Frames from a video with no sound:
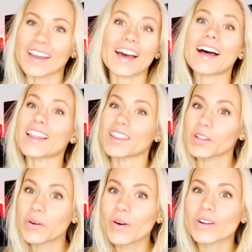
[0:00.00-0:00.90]
a
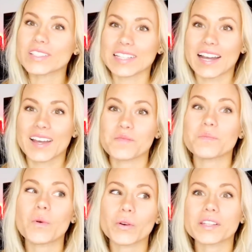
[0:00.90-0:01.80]
long time,
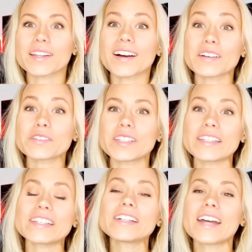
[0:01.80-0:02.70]
more than half a year,